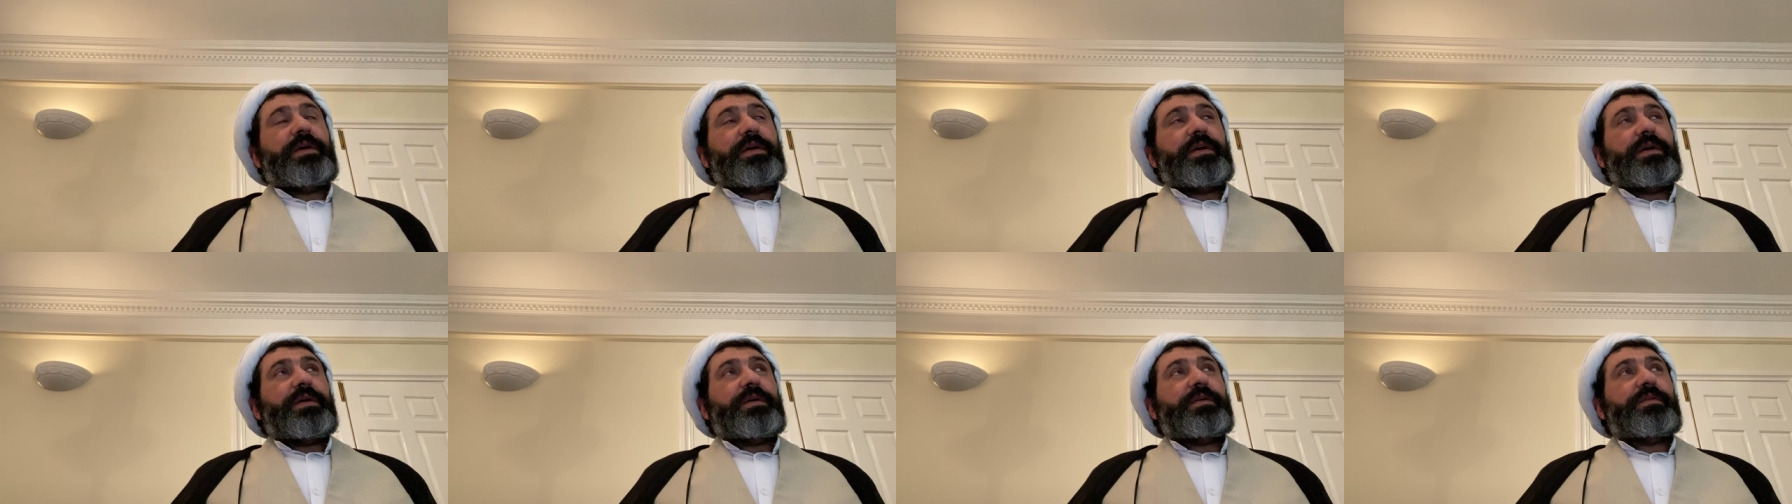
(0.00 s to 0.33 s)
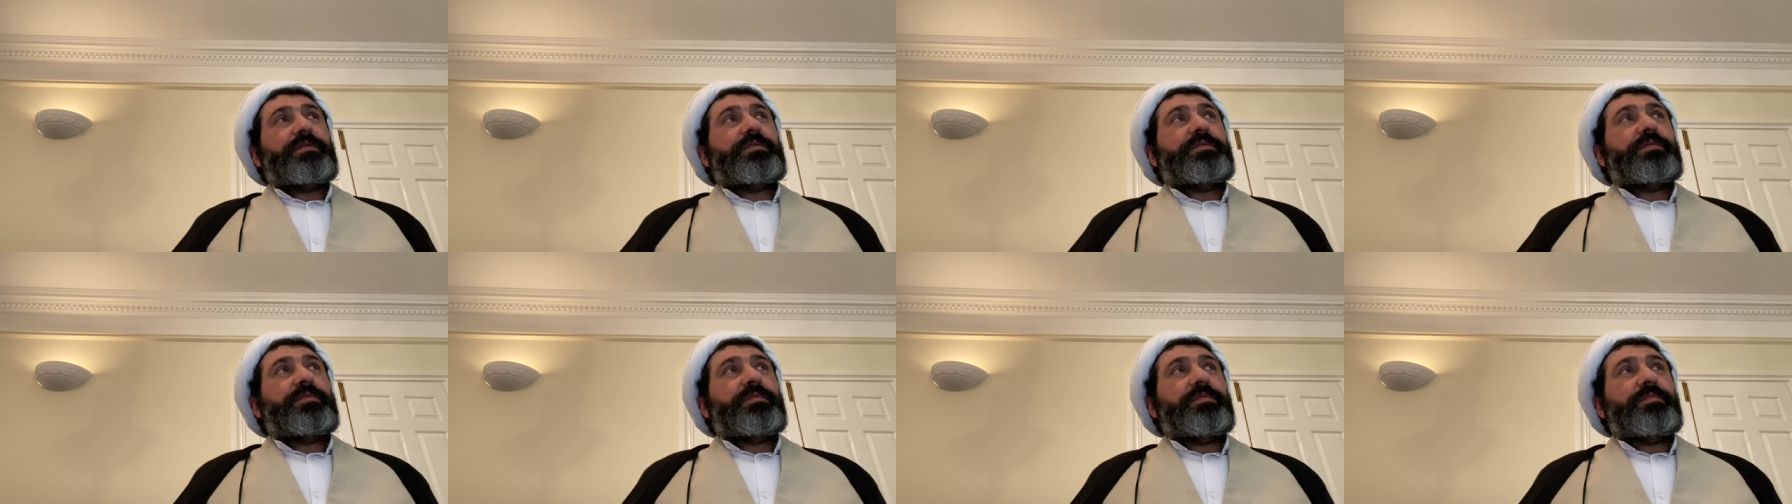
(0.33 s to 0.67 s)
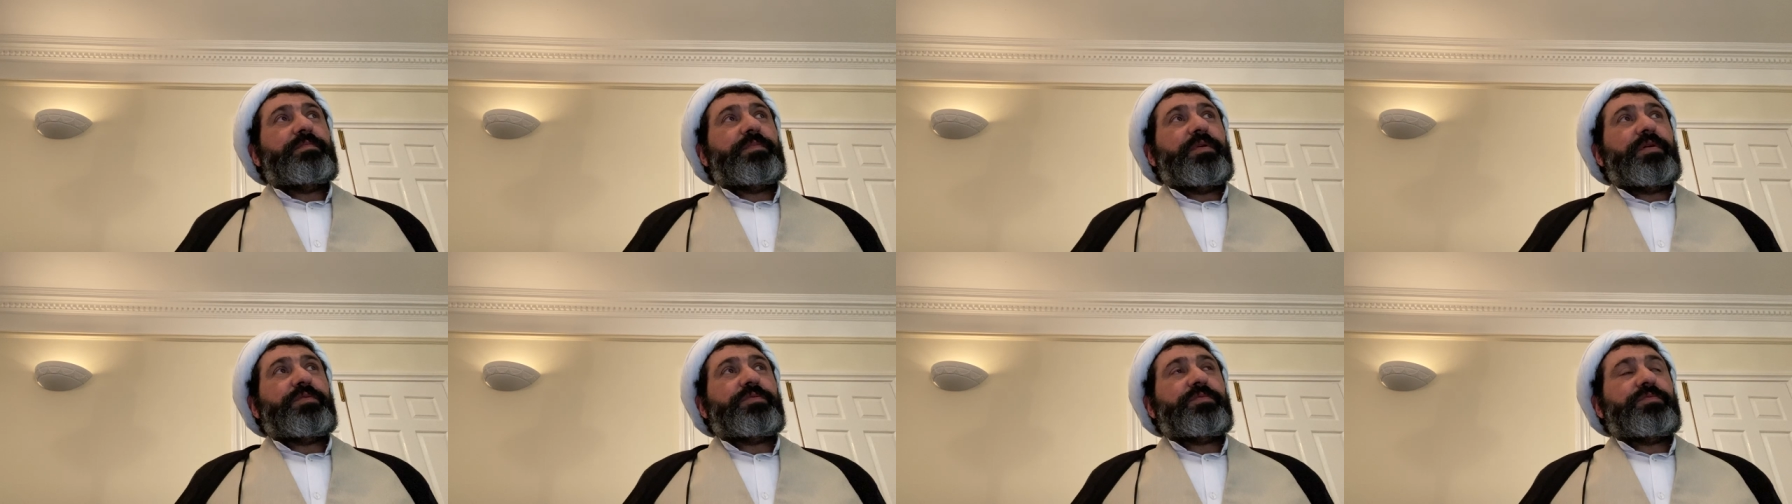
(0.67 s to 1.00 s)
and
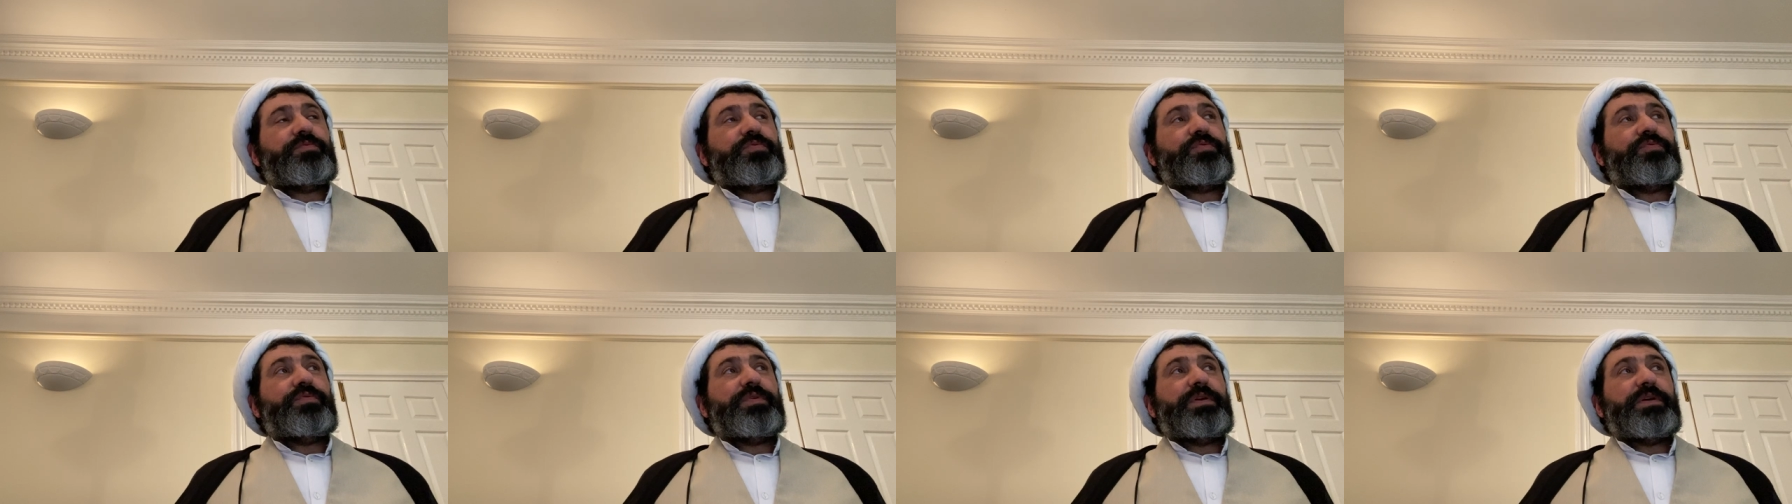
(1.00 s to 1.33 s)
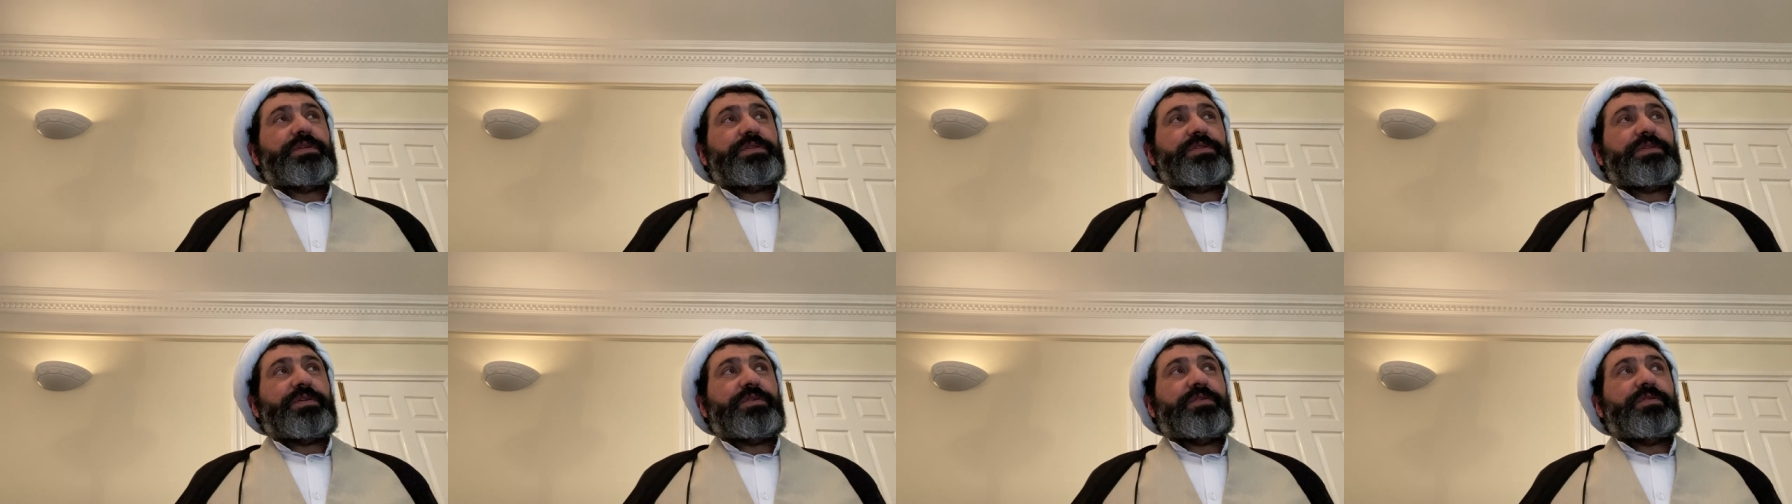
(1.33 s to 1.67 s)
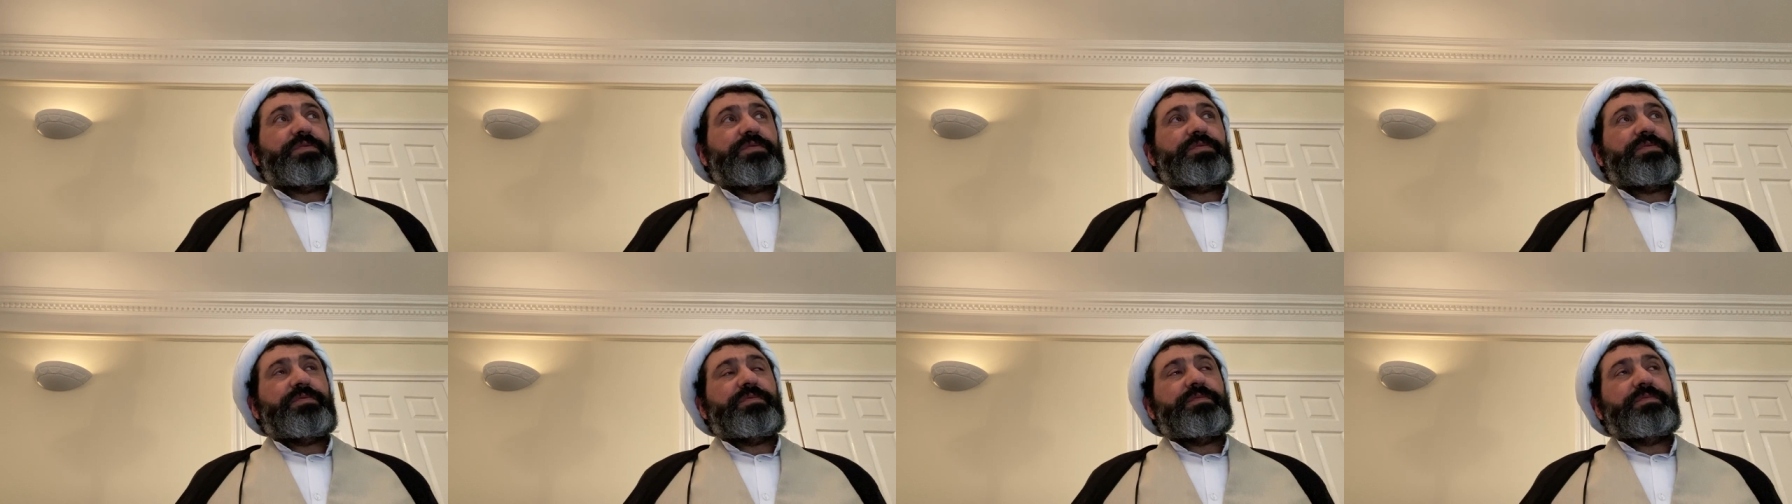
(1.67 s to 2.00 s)
about two years ago